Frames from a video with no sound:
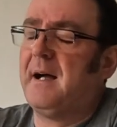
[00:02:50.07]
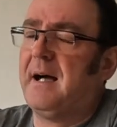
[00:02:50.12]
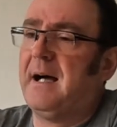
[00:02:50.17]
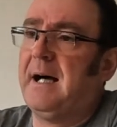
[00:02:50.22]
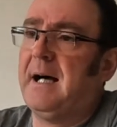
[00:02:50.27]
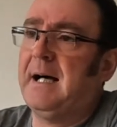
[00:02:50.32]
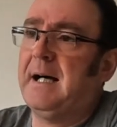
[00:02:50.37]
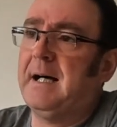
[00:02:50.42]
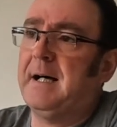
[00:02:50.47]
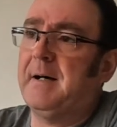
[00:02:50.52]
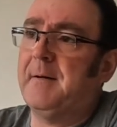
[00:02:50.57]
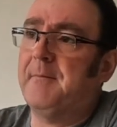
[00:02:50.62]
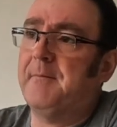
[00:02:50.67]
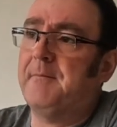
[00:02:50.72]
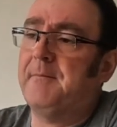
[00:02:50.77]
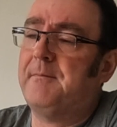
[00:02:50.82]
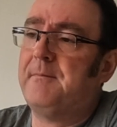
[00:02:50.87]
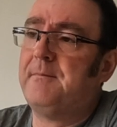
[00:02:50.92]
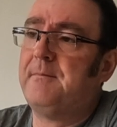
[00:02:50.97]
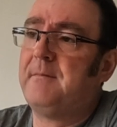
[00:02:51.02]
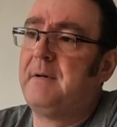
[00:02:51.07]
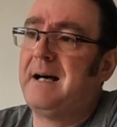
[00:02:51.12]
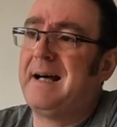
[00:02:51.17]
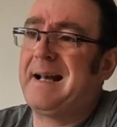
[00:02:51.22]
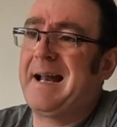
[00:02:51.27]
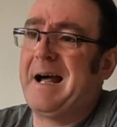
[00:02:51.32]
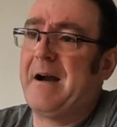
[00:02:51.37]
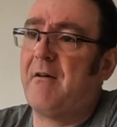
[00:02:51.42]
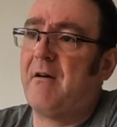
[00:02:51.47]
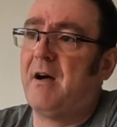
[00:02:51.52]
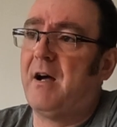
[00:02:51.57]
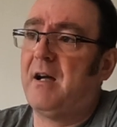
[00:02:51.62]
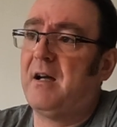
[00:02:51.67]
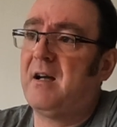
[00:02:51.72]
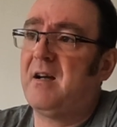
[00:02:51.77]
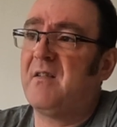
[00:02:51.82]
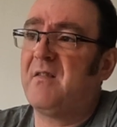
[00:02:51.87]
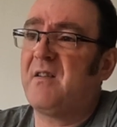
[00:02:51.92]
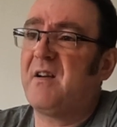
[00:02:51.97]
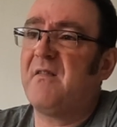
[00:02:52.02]
An Arai
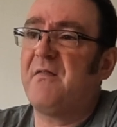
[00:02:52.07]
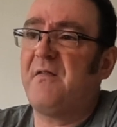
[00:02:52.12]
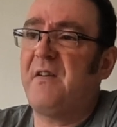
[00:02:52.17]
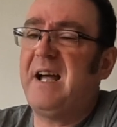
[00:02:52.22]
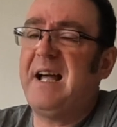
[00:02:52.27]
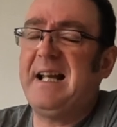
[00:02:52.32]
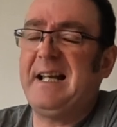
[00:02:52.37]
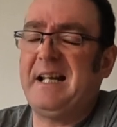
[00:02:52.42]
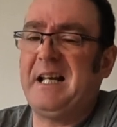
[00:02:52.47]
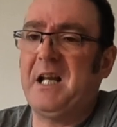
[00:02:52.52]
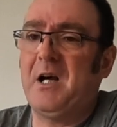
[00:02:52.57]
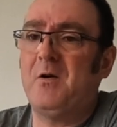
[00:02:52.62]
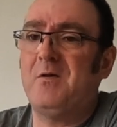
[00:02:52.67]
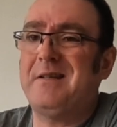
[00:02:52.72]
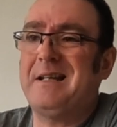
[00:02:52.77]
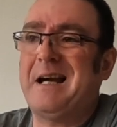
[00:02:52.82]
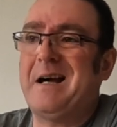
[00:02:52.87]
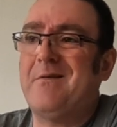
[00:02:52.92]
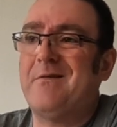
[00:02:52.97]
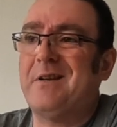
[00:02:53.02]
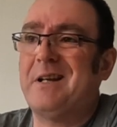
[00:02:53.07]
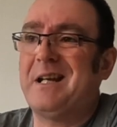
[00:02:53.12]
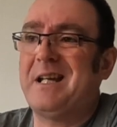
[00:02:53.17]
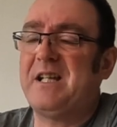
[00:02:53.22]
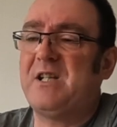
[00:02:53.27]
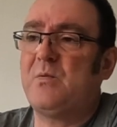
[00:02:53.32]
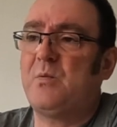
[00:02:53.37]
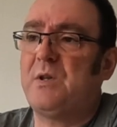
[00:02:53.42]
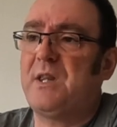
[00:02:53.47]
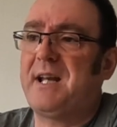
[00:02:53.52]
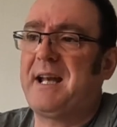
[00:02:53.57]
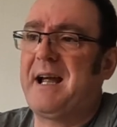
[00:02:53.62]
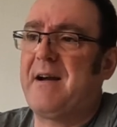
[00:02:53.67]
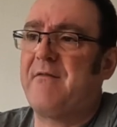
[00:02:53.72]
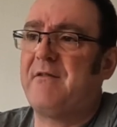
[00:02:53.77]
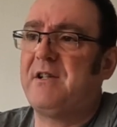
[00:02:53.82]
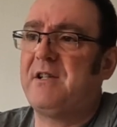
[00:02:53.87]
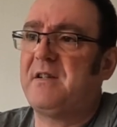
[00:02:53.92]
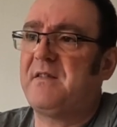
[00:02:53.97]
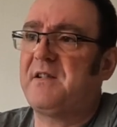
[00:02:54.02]
are fairly low down the list with an
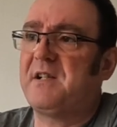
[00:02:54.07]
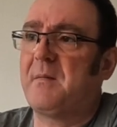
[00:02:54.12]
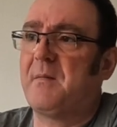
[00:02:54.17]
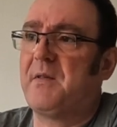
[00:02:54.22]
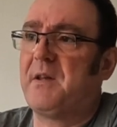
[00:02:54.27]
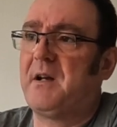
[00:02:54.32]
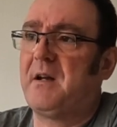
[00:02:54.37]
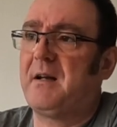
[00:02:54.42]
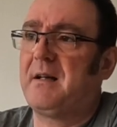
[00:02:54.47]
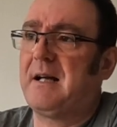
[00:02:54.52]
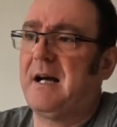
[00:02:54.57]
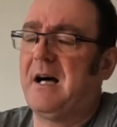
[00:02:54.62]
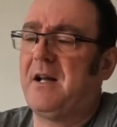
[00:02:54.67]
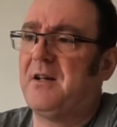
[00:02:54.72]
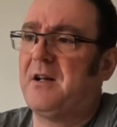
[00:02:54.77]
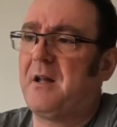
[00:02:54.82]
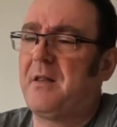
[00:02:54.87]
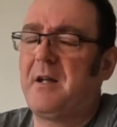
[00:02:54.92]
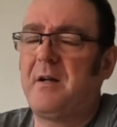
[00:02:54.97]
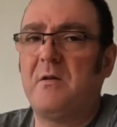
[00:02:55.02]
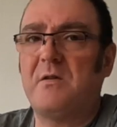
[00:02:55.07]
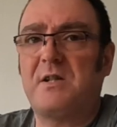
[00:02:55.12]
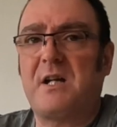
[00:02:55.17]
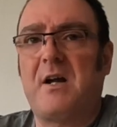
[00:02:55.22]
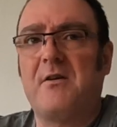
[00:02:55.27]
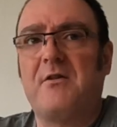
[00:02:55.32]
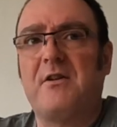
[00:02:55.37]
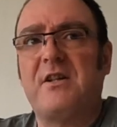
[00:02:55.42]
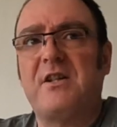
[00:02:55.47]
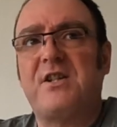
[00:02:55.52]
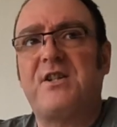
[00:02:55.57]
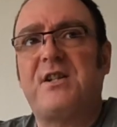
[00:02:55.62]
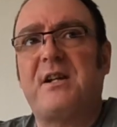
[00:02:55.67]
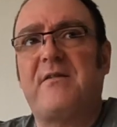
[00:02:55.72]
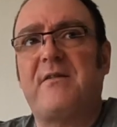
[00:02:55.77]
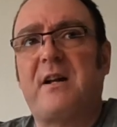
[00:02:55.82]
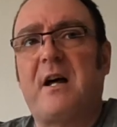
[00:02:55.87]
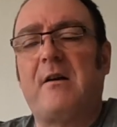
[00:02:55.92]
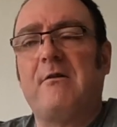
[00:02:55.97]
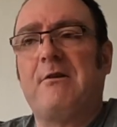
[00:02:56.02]
average of something like 100, I think it was
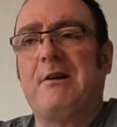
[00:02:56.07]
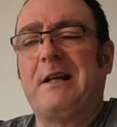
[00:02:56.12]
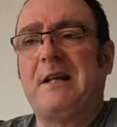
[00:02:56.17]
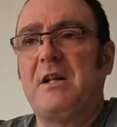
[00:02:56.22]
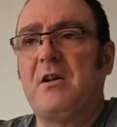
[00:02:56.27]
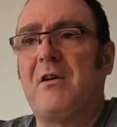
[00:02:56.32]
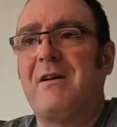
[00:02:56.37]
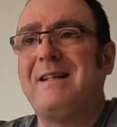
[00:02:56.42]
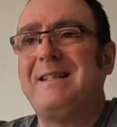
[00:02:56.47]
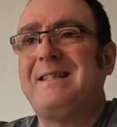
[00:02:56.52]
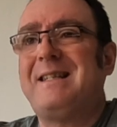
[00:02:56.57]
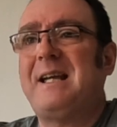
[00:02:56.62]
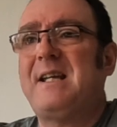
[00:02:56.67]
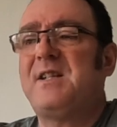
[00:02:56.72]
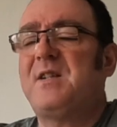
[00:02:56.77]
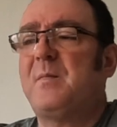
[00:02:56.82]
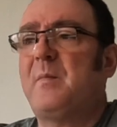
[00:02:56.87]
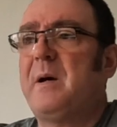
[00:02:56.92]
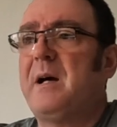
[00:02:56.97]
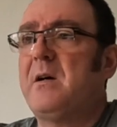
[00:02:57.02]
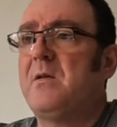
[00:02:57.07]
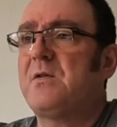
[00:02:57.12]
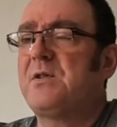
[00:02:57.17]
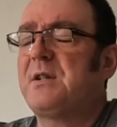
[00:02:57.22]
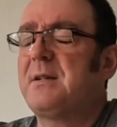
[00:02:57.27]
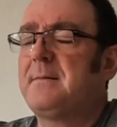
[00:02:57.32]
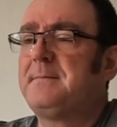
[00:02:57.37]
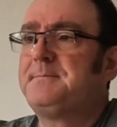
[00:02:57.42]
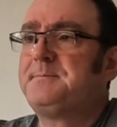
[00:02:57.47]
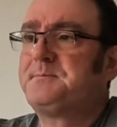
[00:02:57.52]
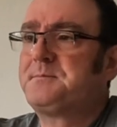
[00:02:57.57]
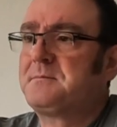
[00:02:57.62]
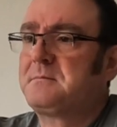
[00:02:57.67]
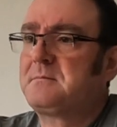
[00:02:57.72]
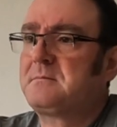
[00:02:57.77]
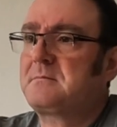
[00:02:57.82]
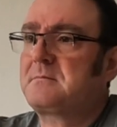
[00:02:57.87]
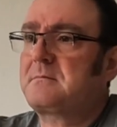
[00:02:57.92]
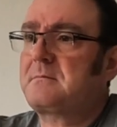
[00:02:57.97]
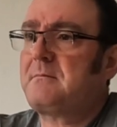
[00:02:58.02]
107, 109 decibels.
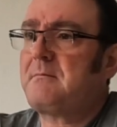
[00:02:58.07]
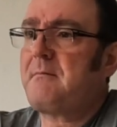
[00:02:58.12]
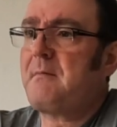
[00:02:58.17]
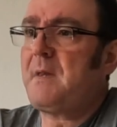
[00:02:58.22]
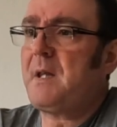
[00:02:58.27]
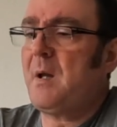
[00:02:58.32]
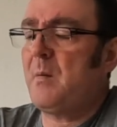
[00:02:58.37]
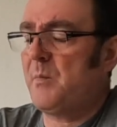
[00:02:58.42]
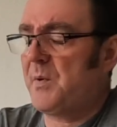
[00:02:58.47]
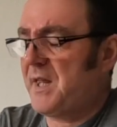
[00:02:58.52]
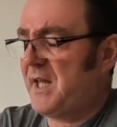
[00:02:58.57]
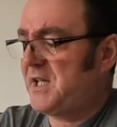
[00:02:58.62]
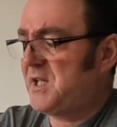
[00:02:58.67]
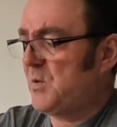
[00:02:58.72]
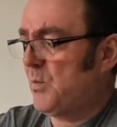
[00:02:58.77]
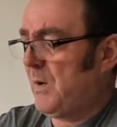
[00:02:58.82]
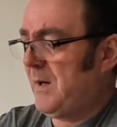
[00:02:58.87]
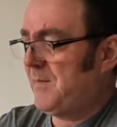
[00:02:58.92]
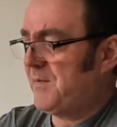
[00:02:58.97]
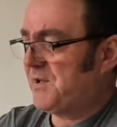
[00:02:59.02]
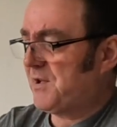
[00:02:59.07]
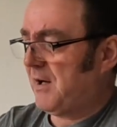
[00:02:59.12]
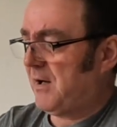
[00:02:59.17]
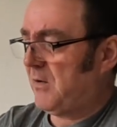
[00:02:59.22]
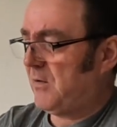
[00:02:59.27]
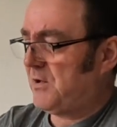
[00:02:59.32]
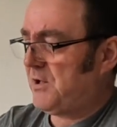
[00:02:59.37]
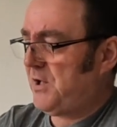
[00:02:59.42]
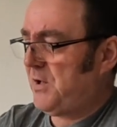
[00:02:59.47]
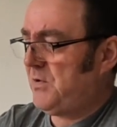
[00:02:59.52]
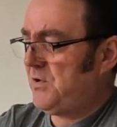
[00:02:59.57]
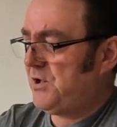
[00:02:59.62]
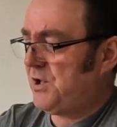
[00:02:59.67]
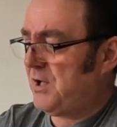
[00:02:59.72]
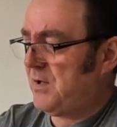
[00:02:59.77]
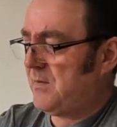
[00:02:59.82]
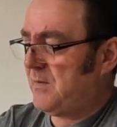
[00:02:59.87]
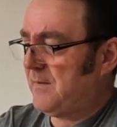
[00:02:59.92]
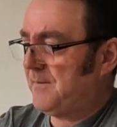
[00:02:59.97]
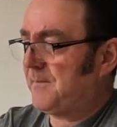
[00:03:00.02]
But there's a website on
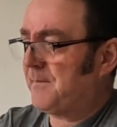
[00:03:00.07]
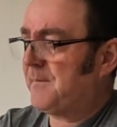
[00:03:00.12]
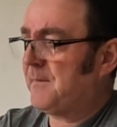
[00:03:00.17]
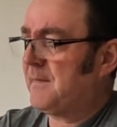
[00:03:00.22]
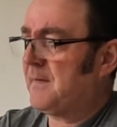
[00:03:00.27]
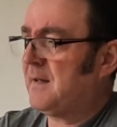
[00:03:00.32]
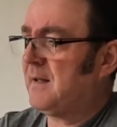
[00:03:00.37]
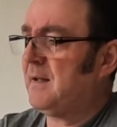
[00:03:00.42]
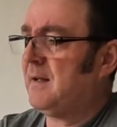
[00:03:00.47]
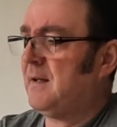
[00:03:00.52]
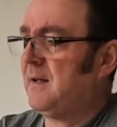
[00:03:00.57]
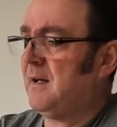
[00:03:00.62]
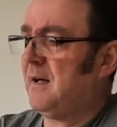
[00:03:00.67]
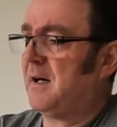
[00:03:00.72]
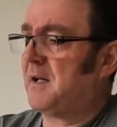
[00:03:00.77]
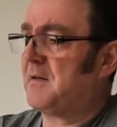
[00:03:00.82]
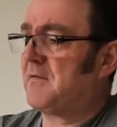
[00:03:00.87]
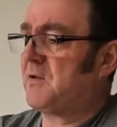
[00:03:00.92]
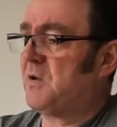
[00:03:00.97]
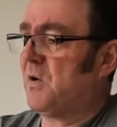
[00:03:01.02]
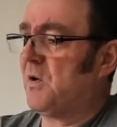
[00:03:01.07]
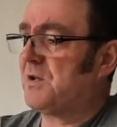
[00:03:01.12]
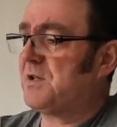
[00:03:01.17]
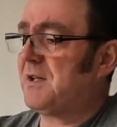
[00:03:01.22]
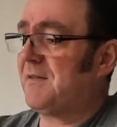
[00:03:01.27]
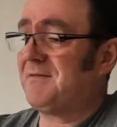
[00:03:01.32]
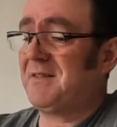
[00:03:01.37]
YouTube, and of course I've